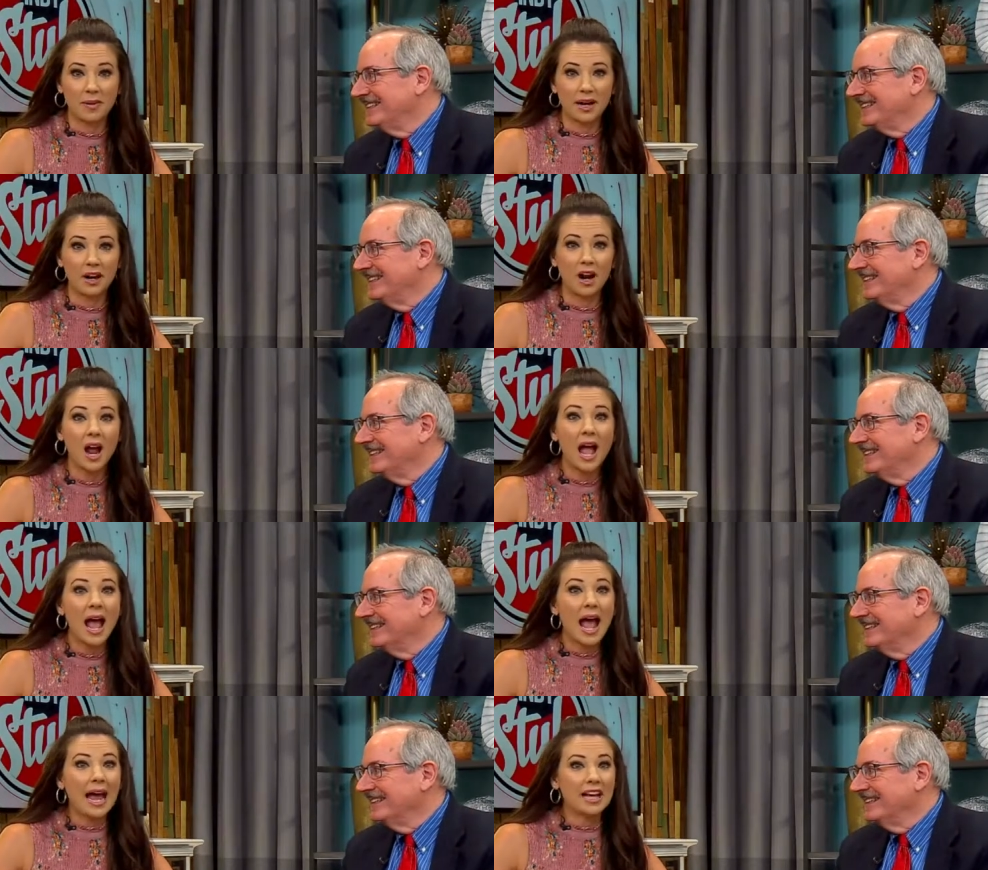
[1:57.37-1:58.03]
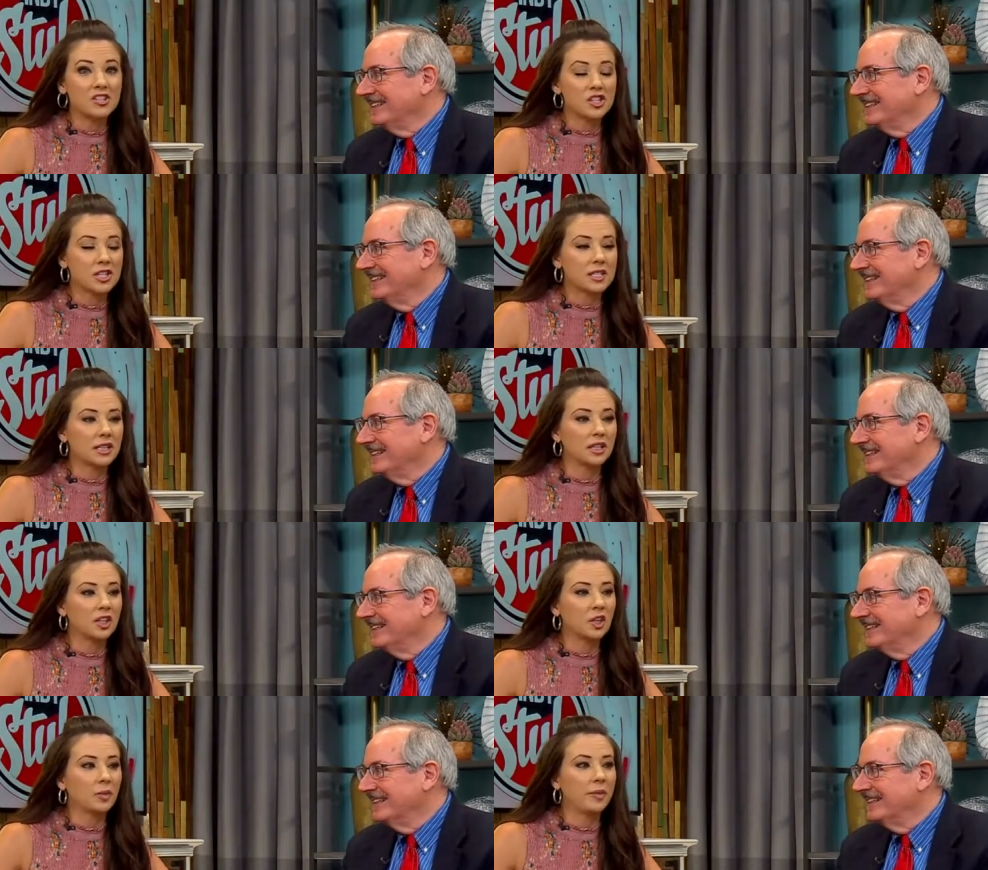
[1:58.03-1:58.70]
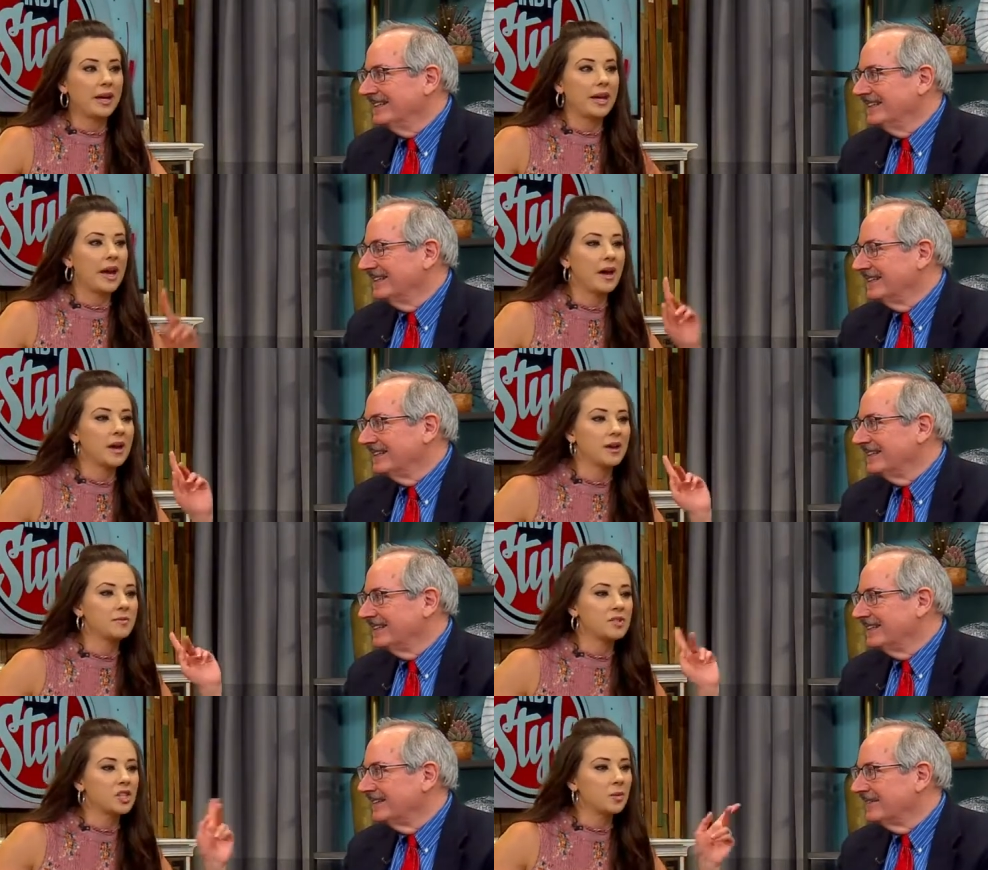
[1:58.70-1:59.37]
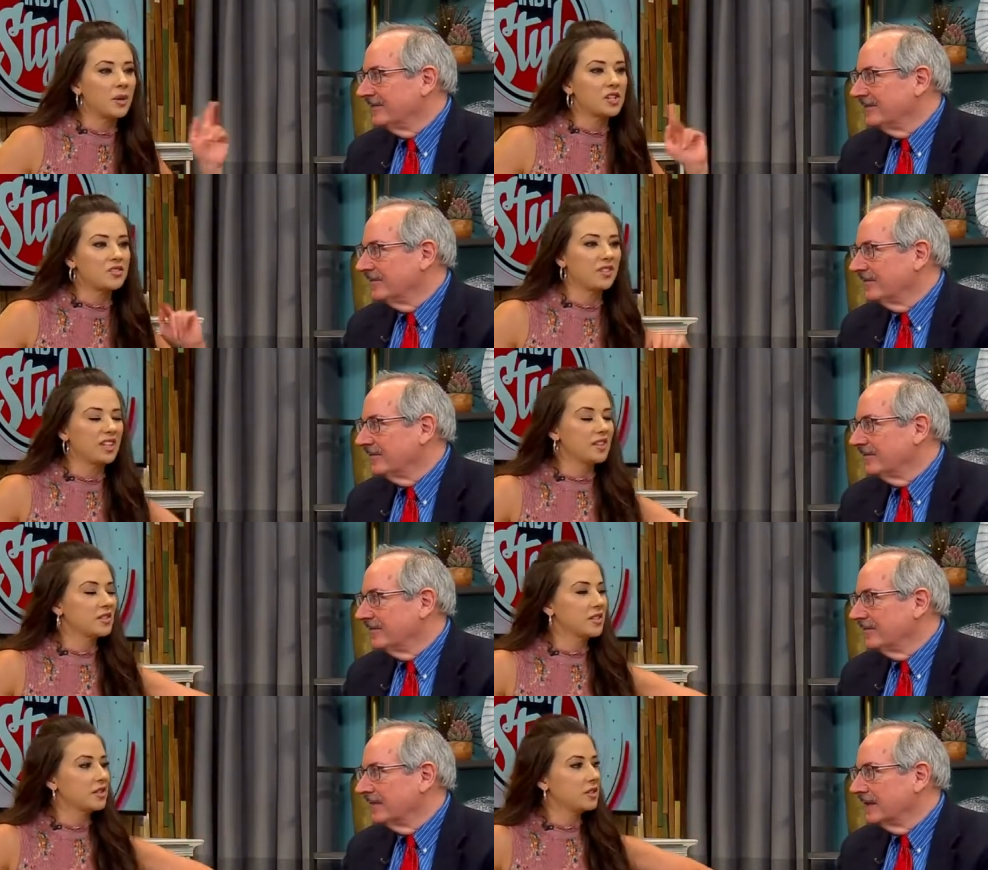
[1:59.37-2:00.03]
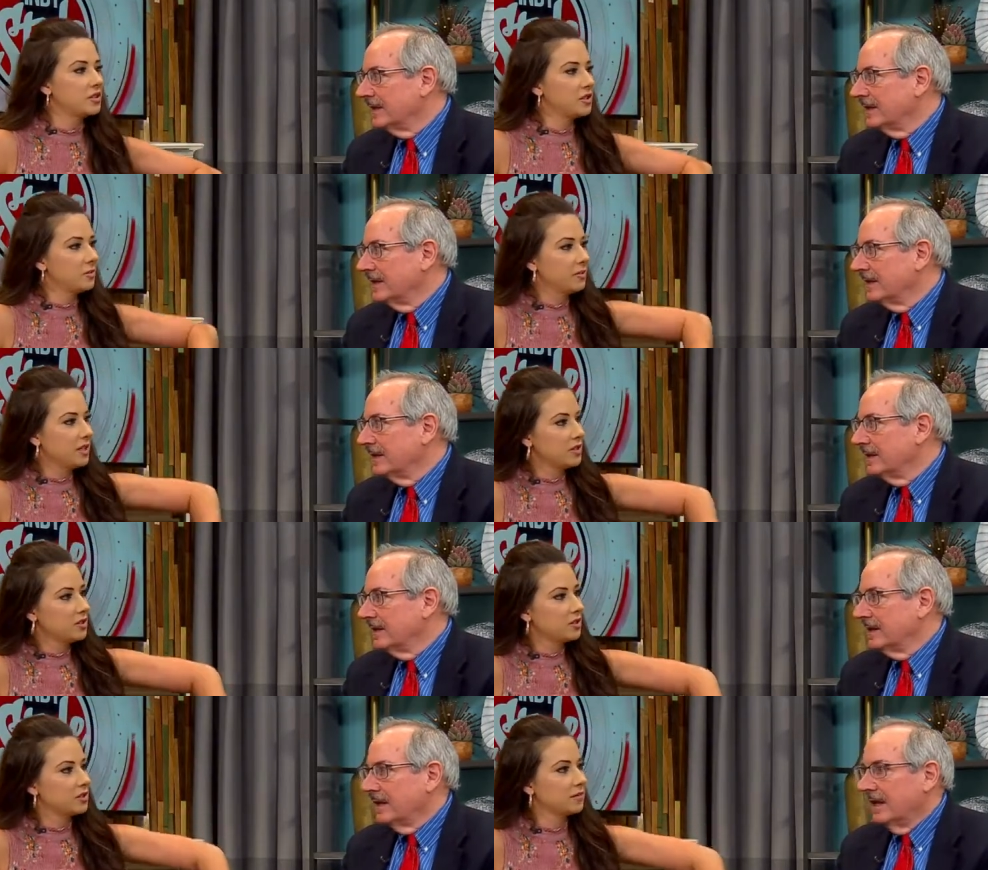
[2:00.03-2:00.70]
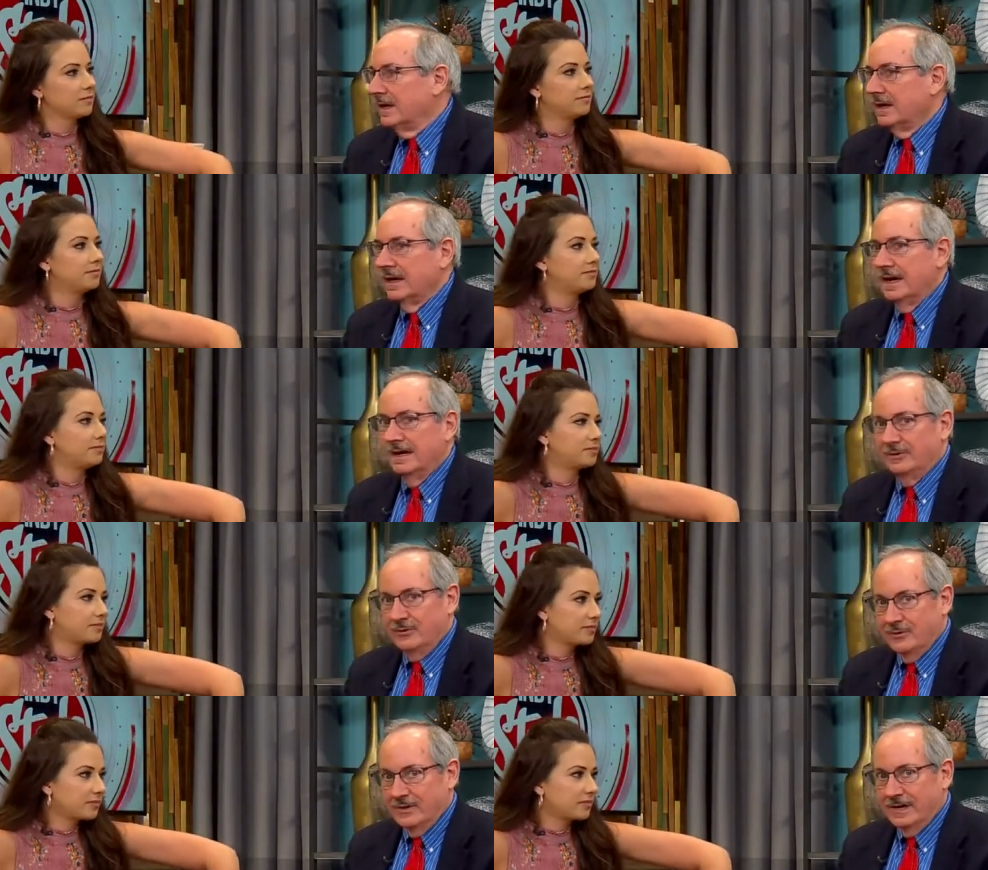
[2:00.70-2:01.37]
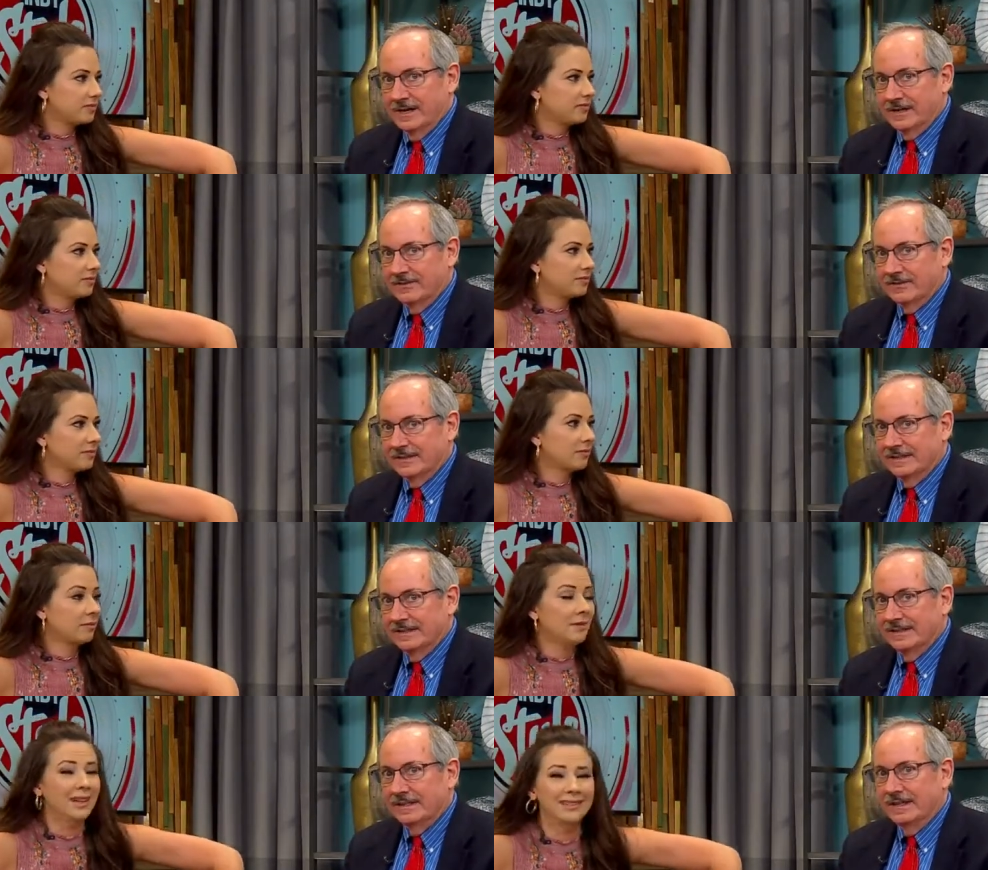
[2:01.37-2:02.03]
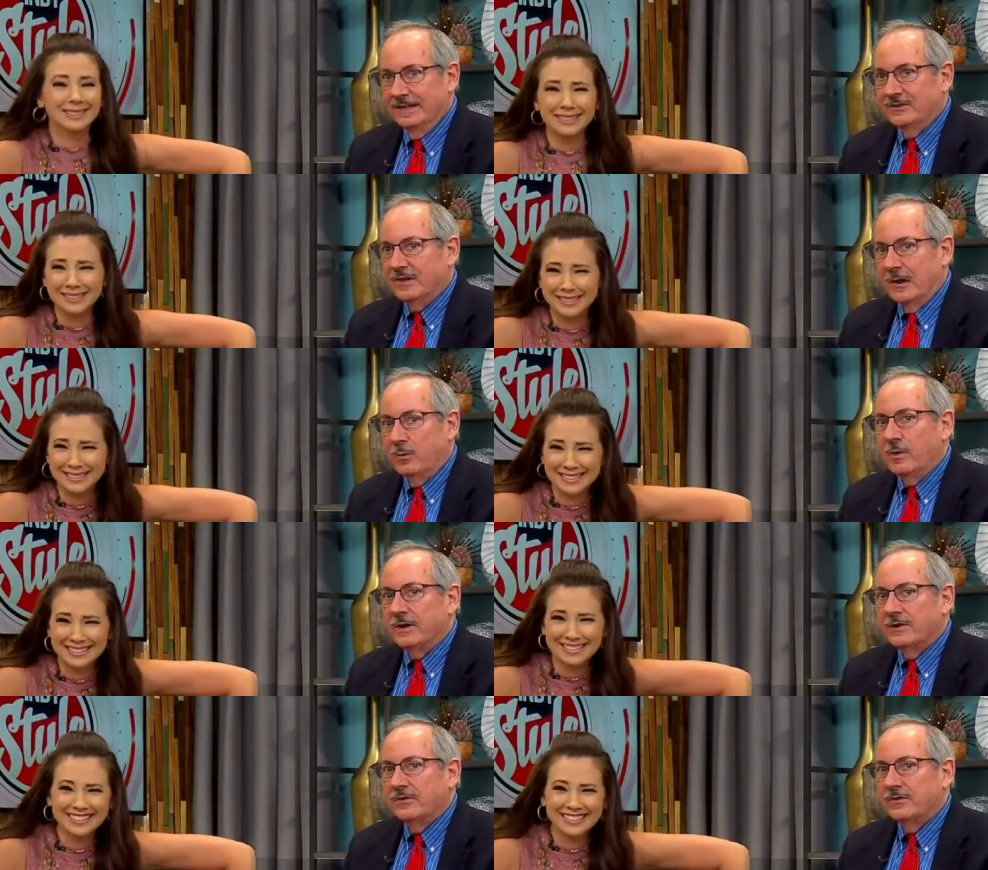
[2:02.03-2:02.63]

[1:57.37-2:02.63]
Speaker 1: here in just a little bit. Um, do you watch videos on YouTube much?
Speaker 2: I do not. Is, what